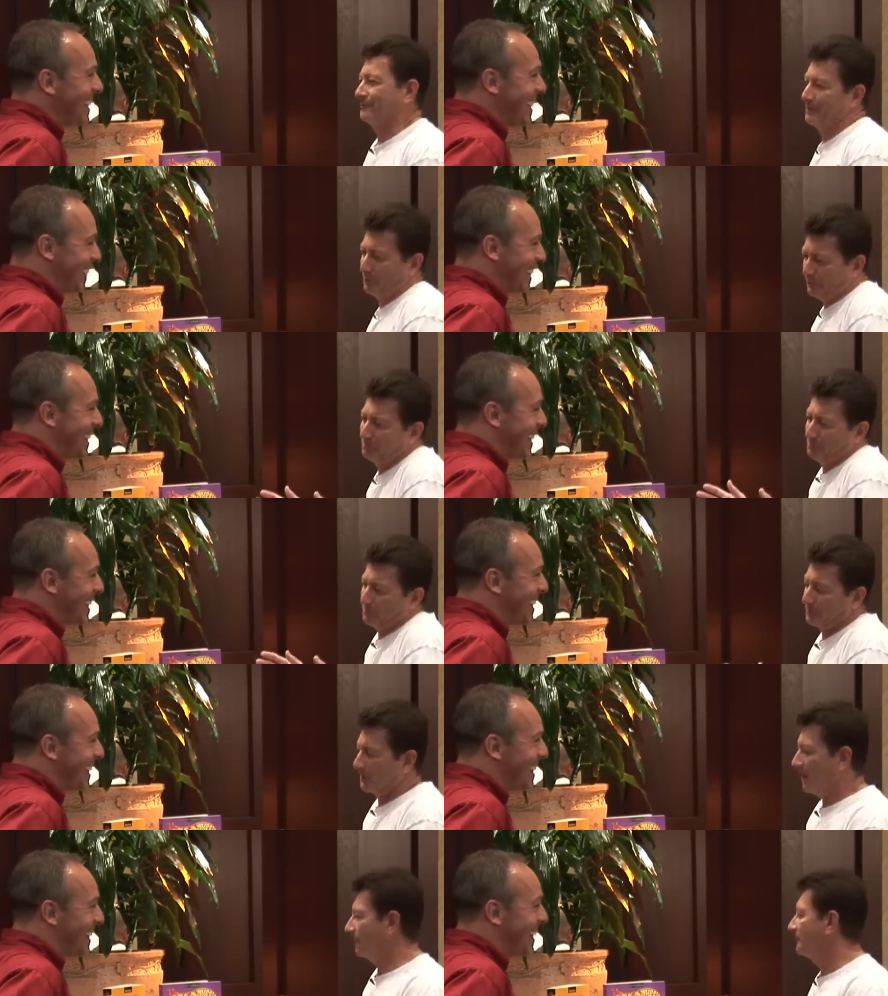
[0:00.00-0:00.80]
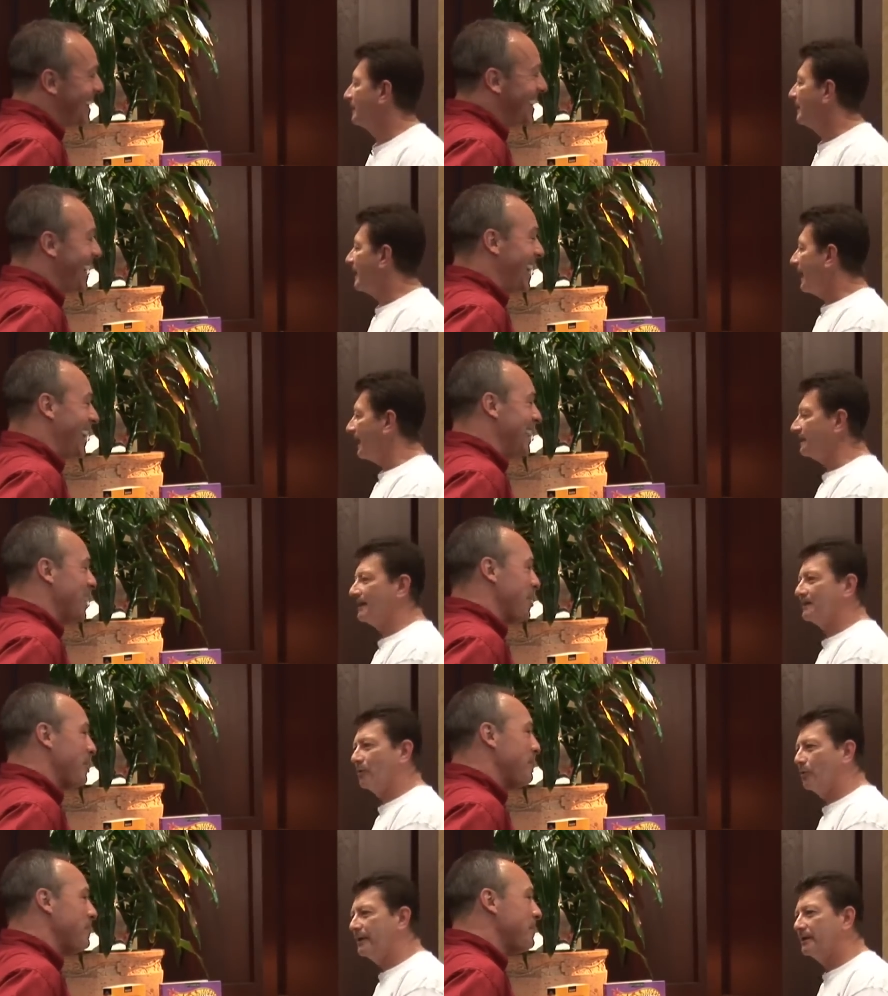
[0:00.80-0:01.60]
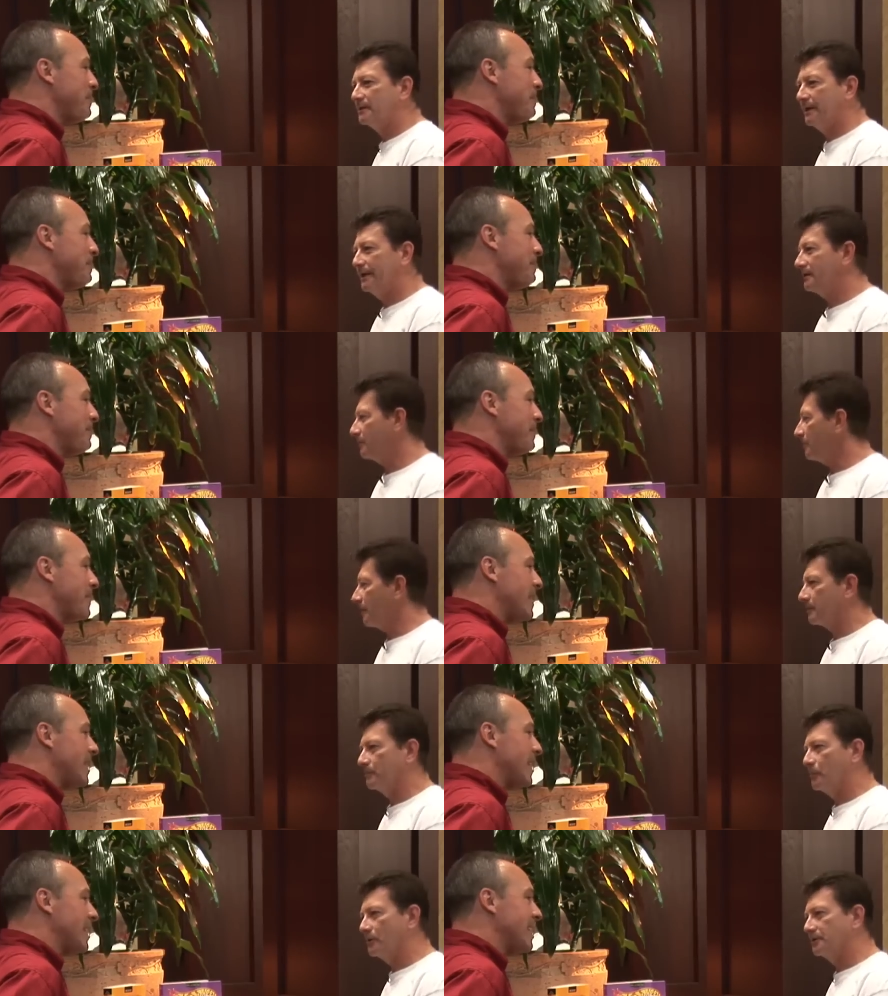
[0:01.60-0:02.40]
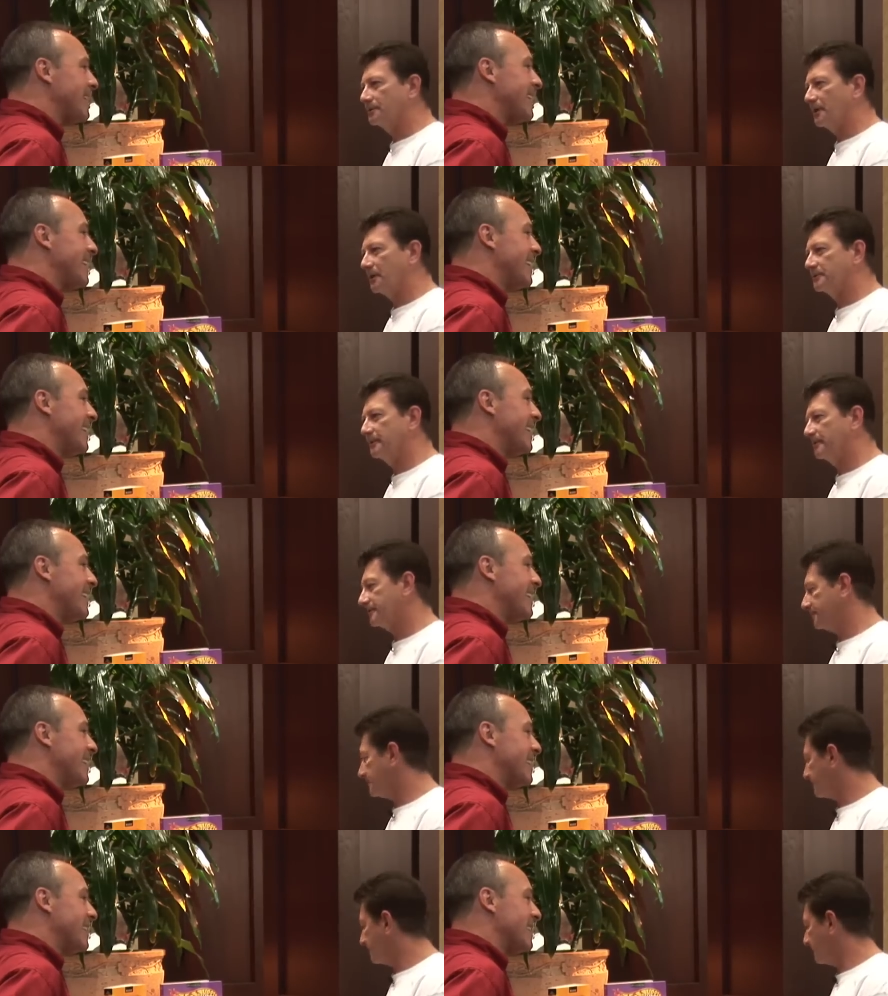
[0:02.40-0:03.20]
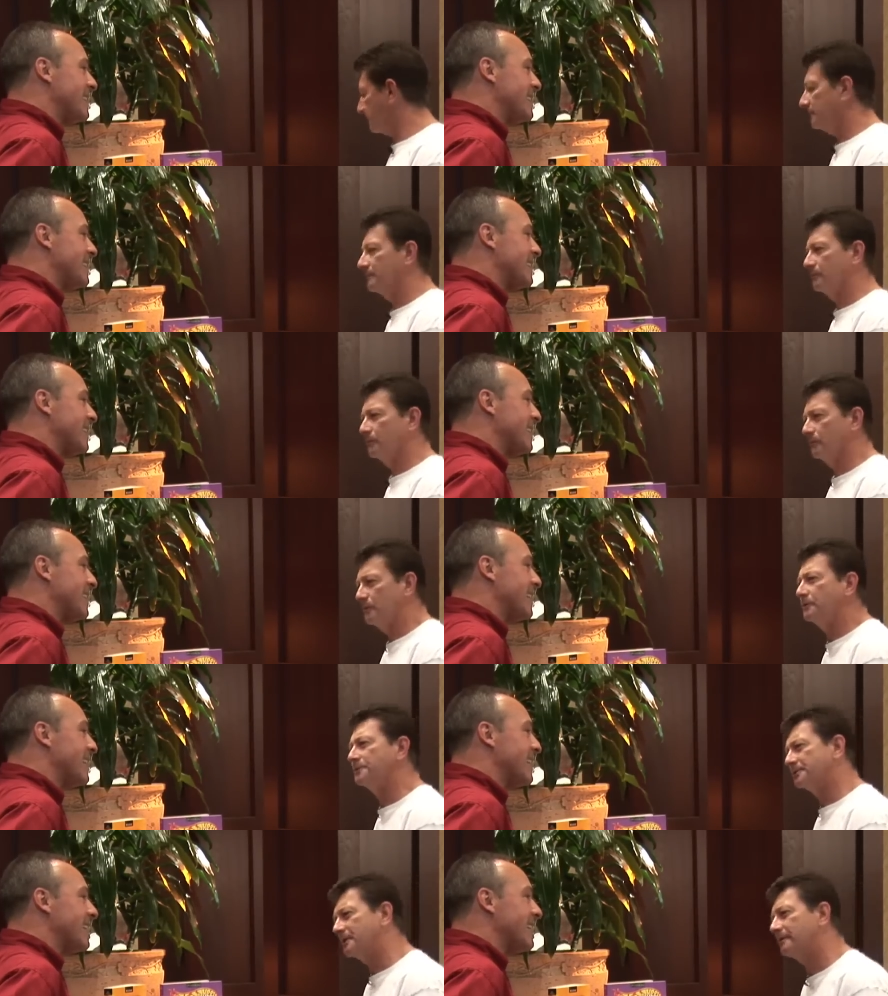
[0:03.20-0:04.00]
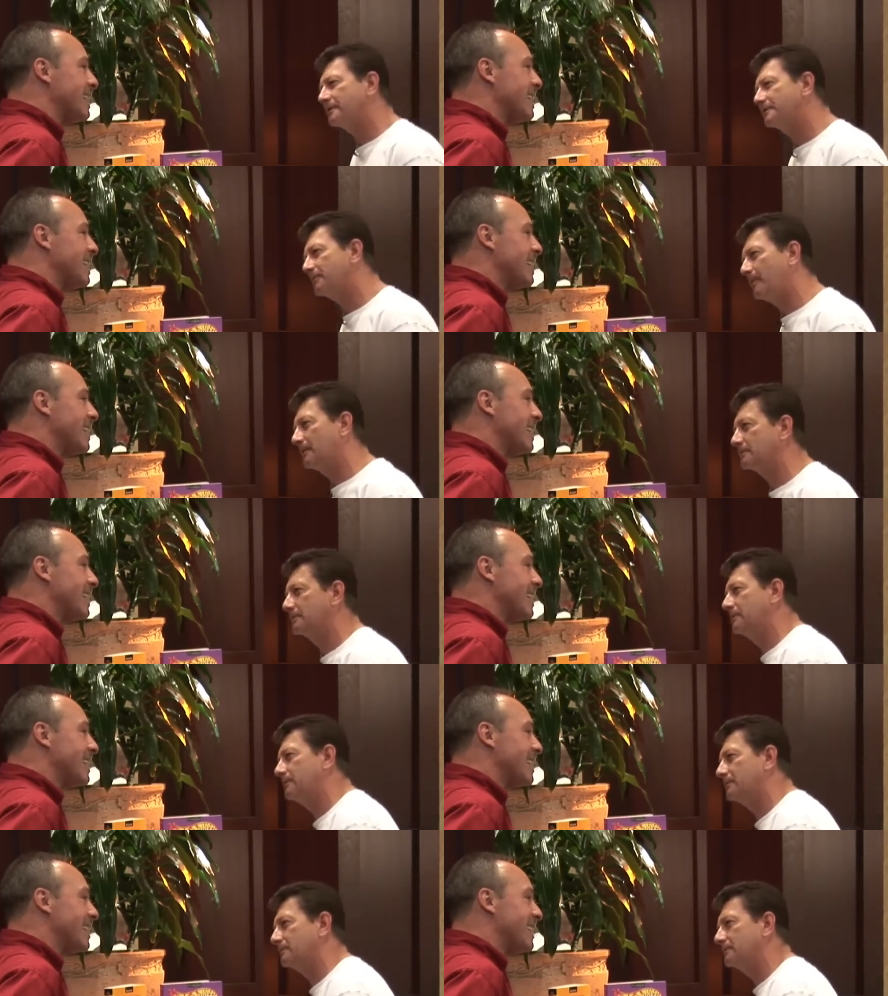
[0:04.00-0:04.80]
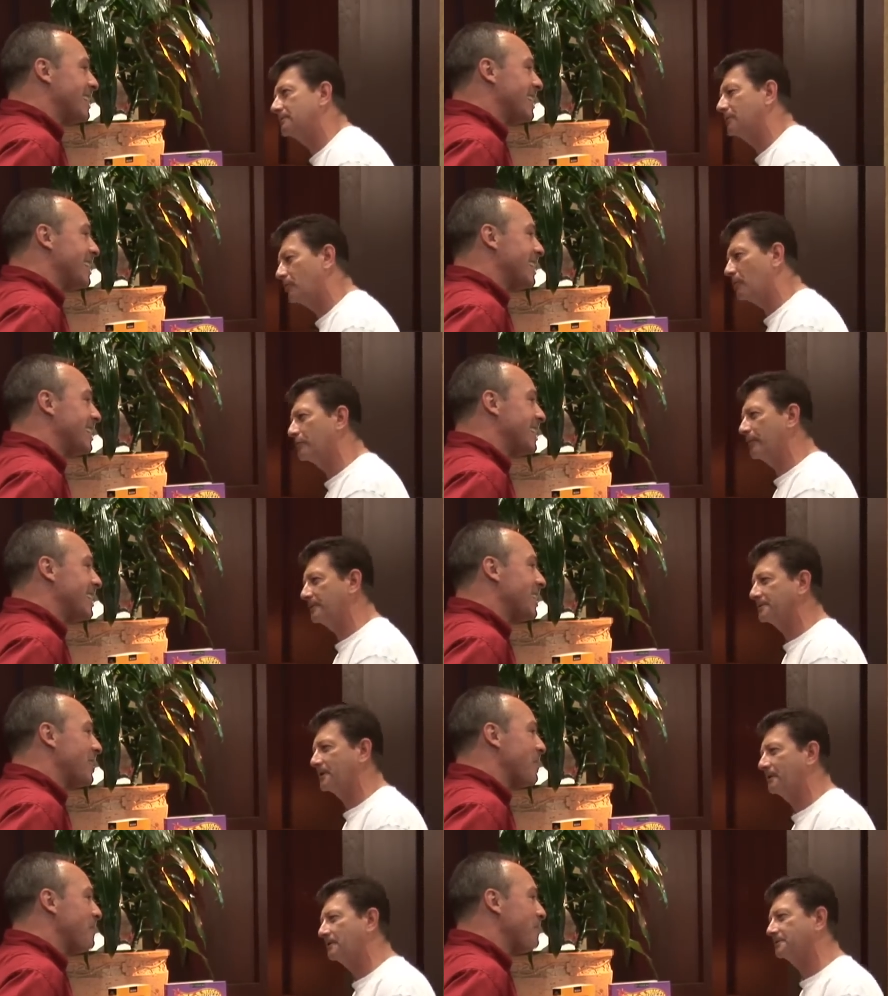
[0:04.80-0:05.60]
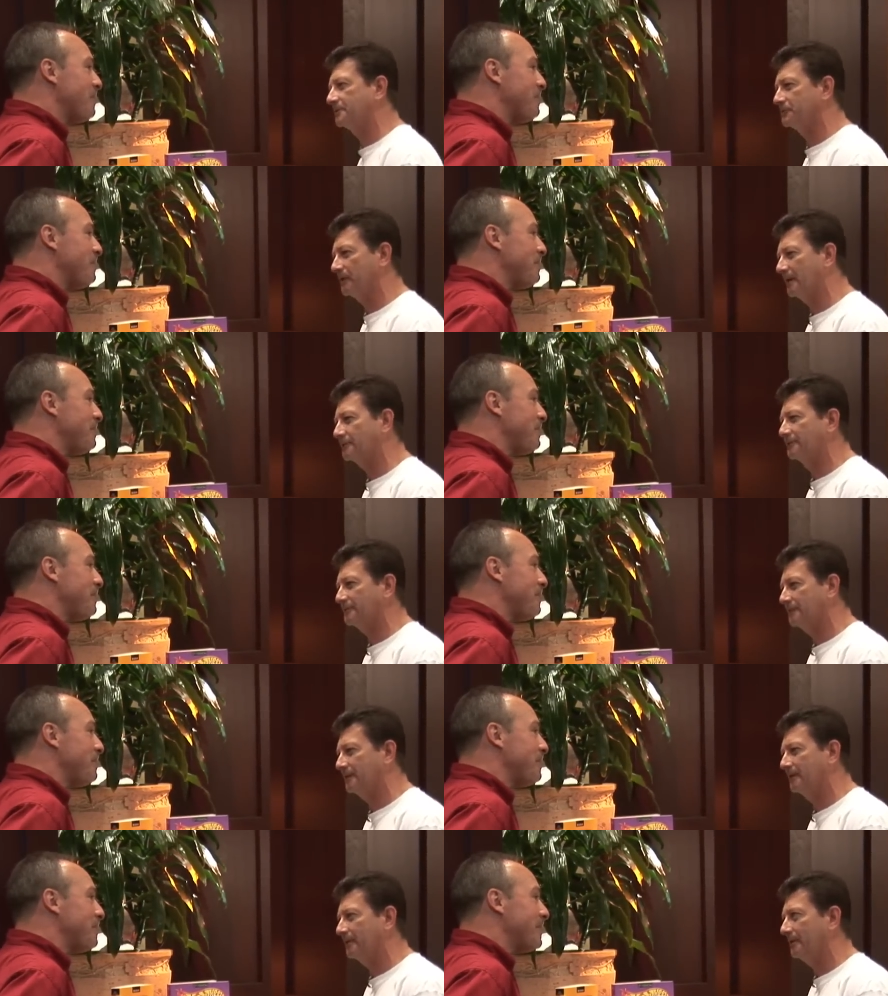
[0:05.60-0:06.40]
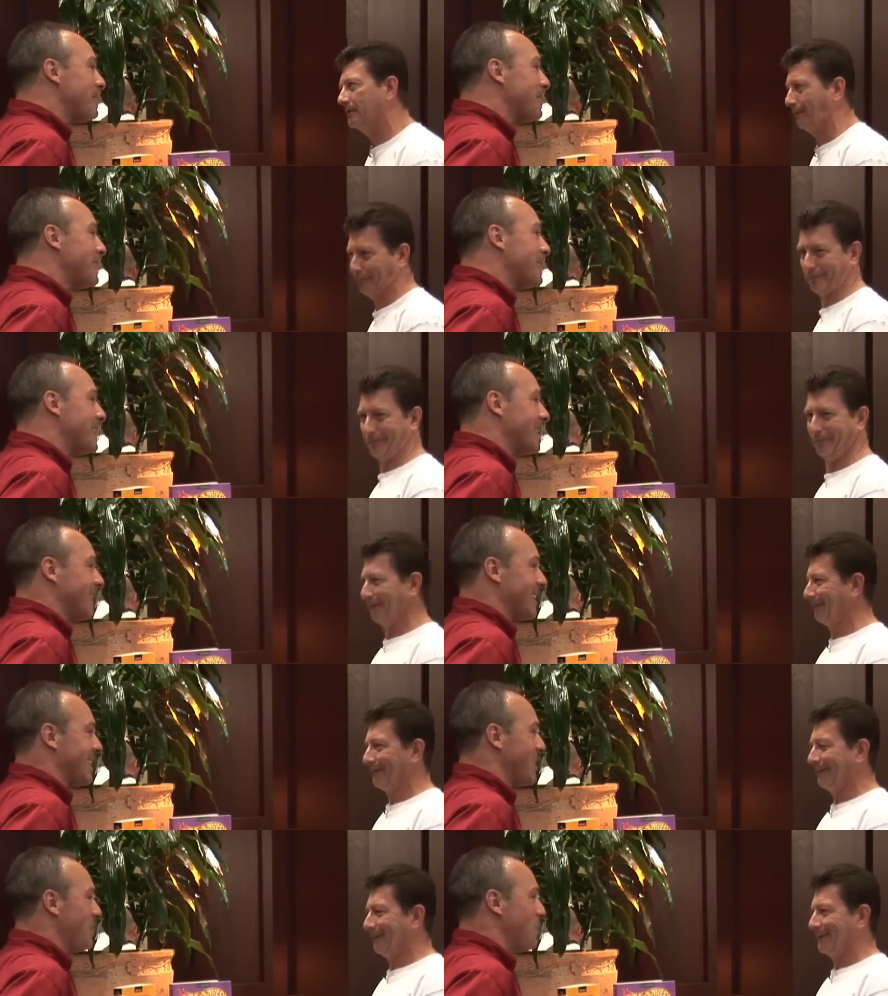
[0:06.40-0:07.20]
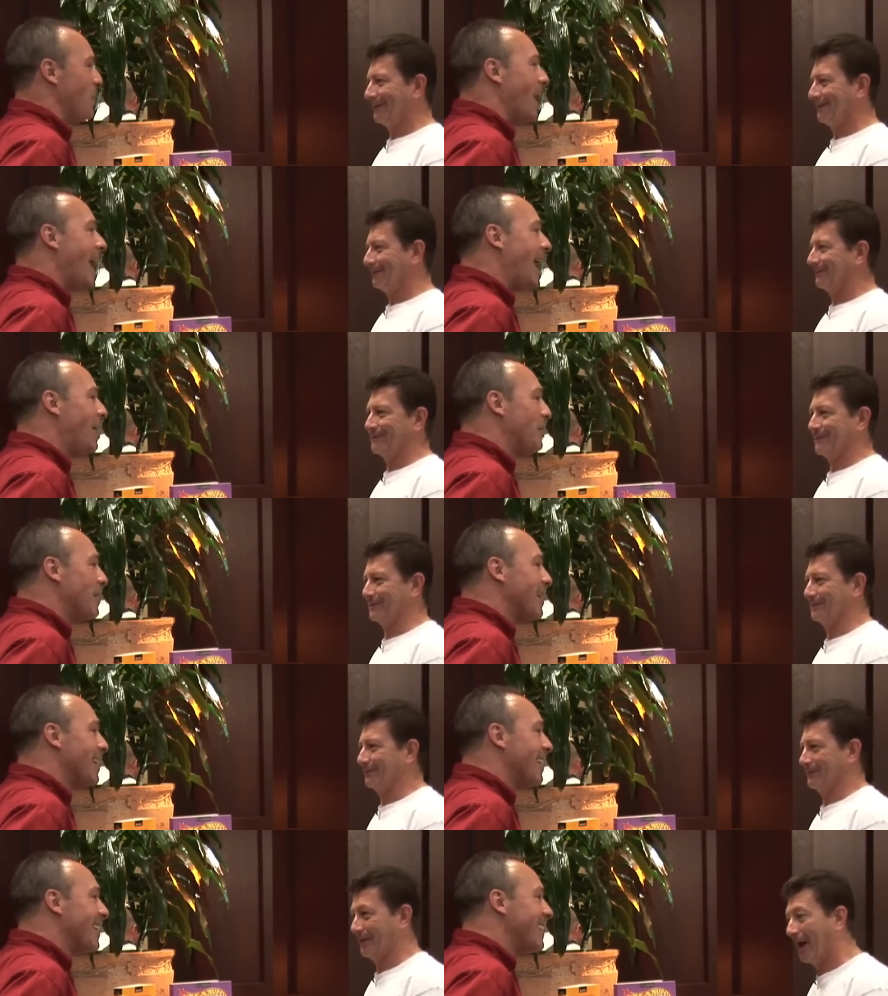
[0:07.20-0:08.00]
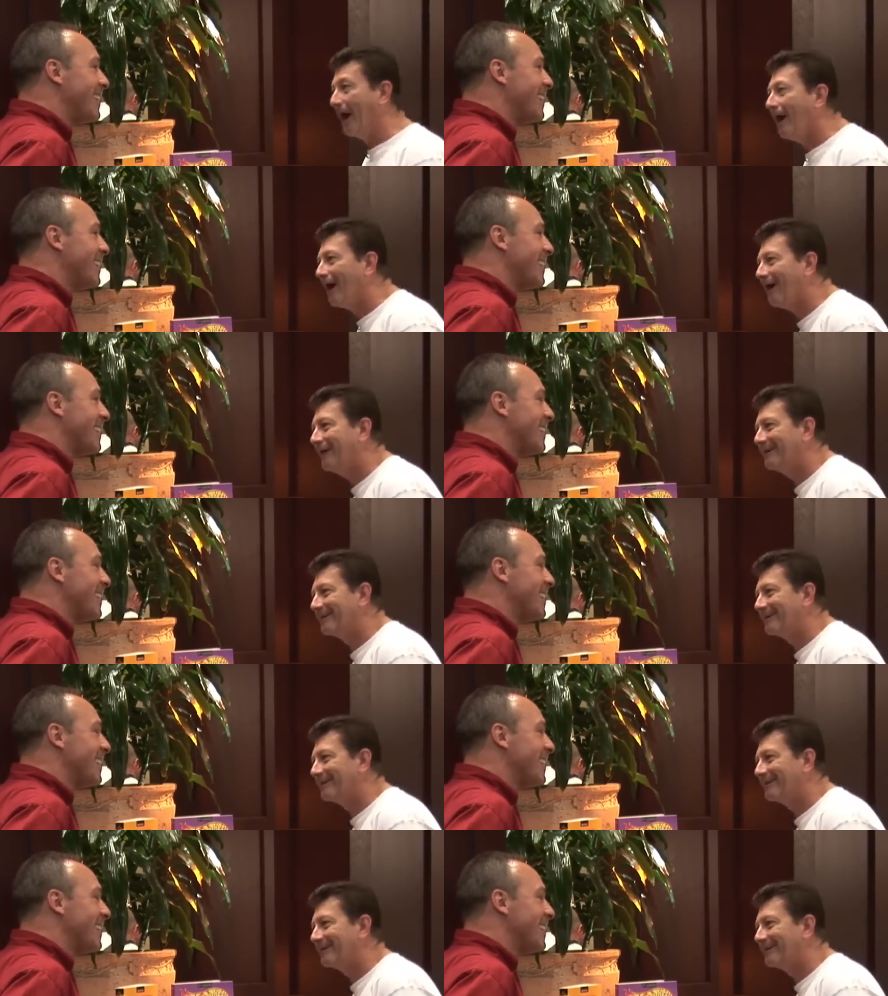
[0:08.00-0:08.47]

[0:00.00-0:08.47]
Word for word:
Speaker 1: You know, we blew it off. And like a week later, Mark Morris calls me and says, uh, were you serious about doing your old race car as the strip demon? Um, yeah.